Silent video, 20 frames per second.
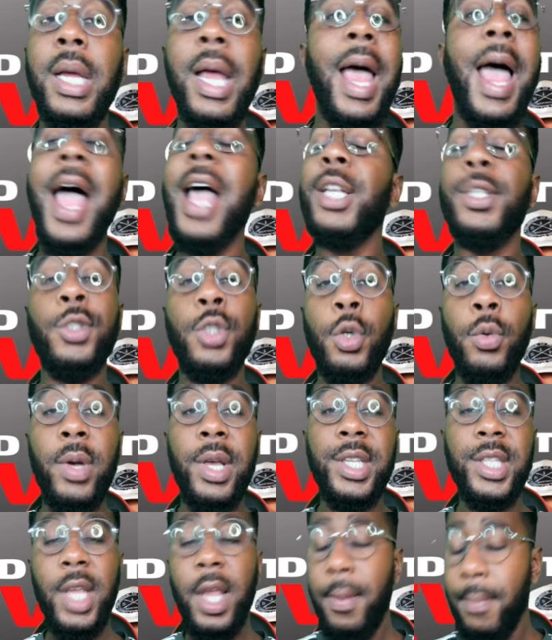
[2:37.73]
as
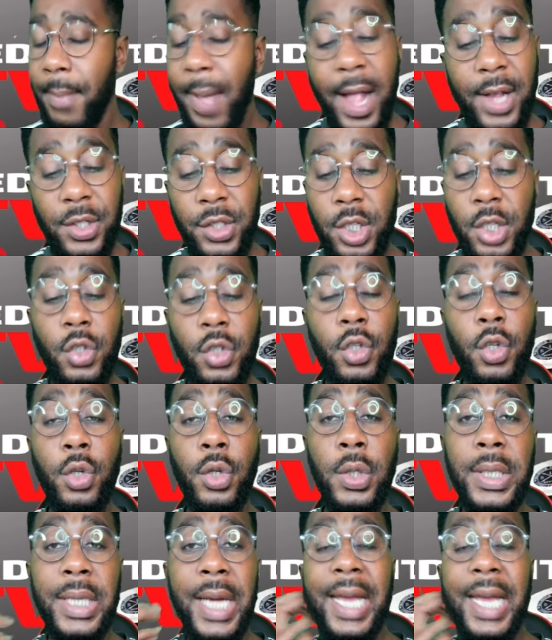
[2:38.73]
always, Manchester
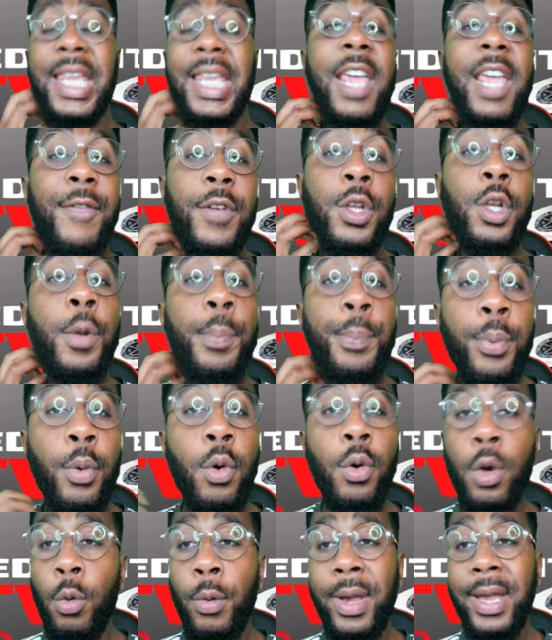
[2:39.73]
United giving the
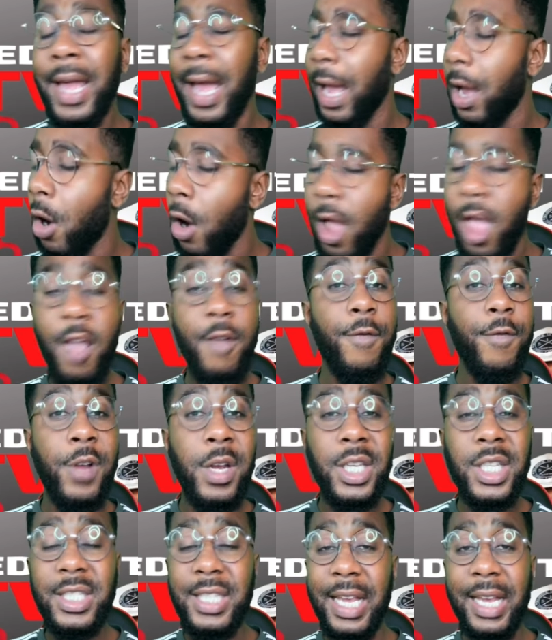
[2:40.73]
ball away at every
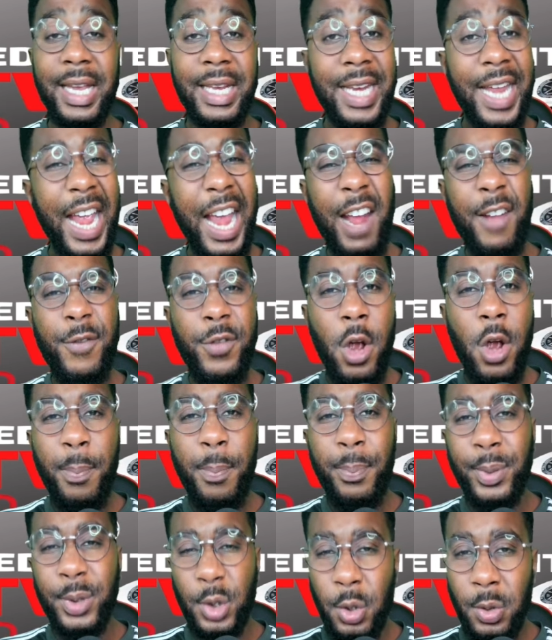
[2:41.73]
second, every
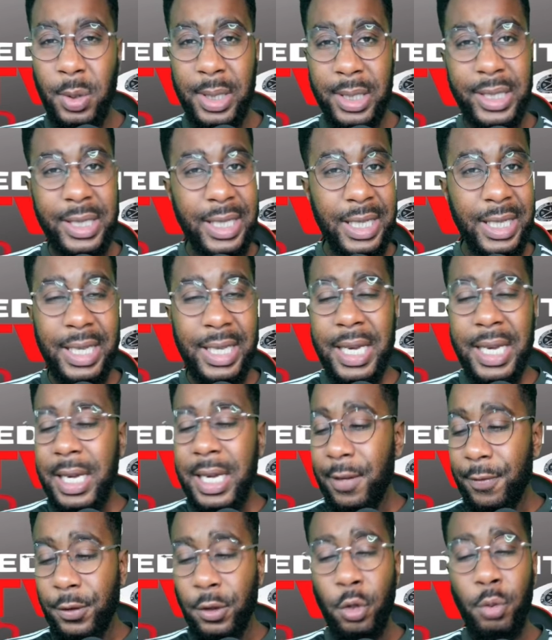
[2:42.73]
opportunity
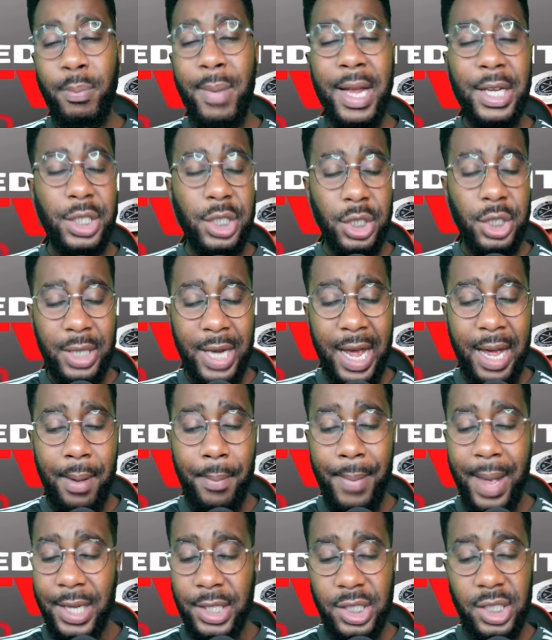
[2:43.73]
to Manchester, United,
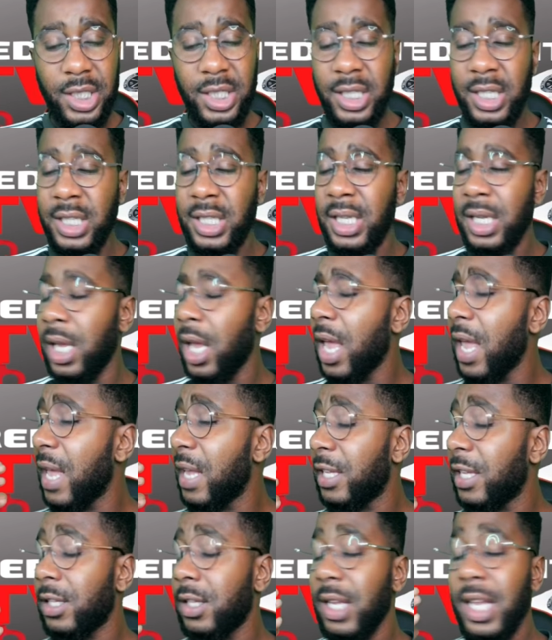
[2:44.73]
Manchester City.
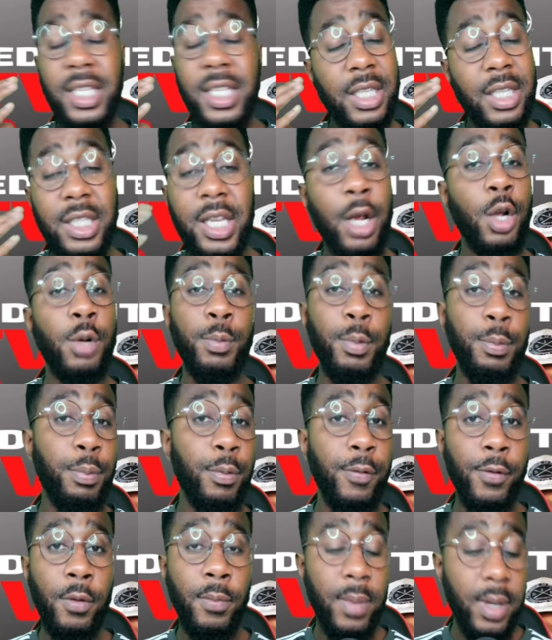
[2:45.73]
It, it's a terrible
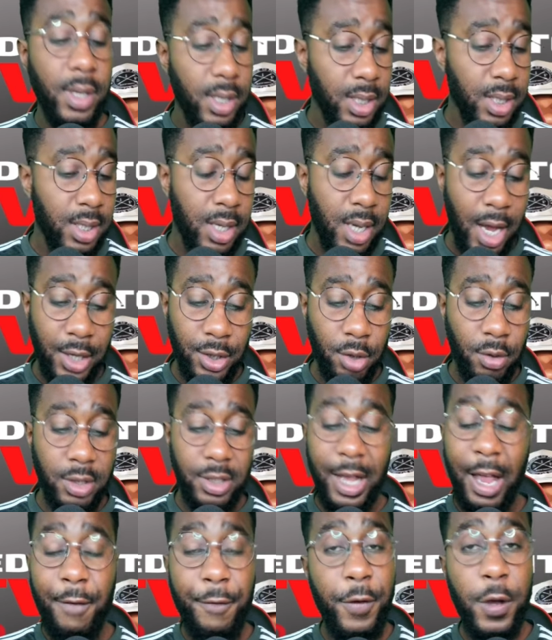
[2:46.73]
performance, as always.
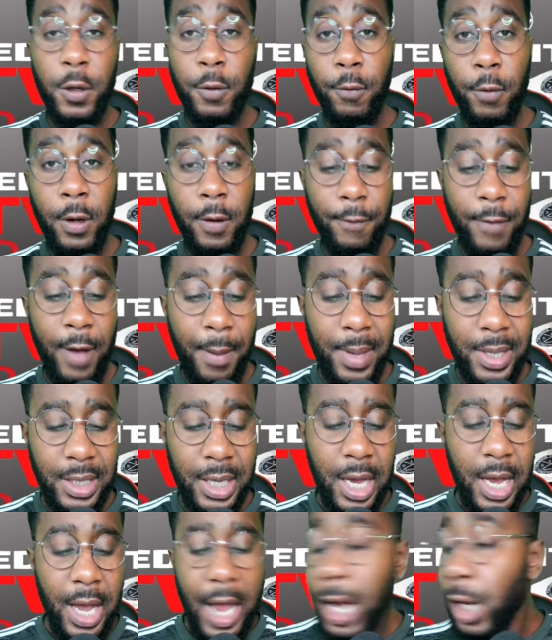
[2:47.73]
That first 45 minutes.
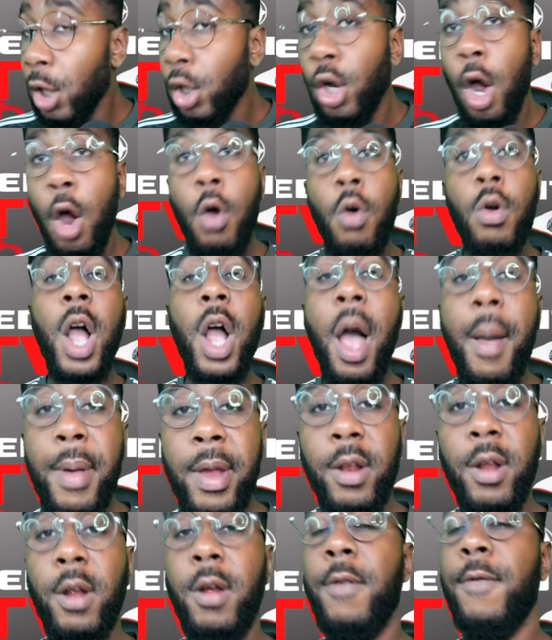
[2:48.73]
And a goal
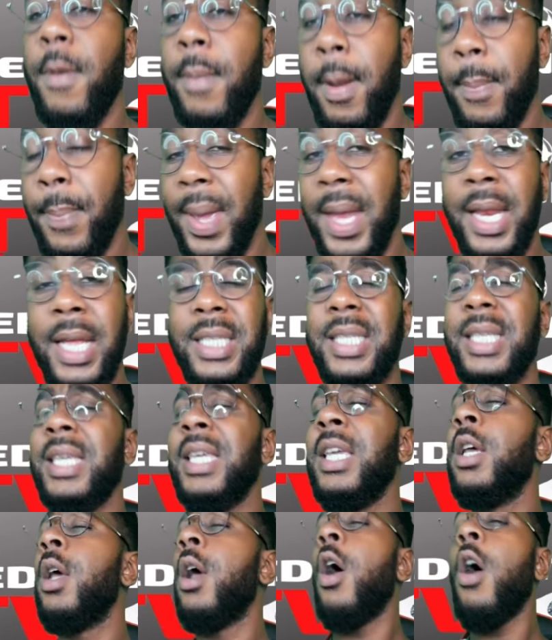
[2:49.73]
coming from a penalty.
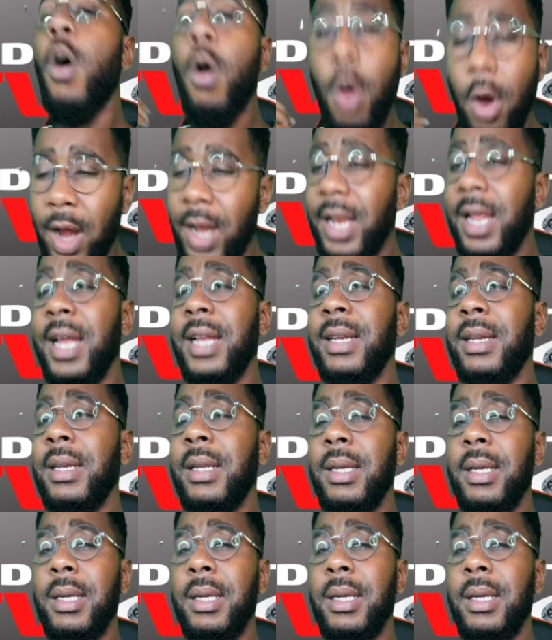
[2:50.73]
Højlund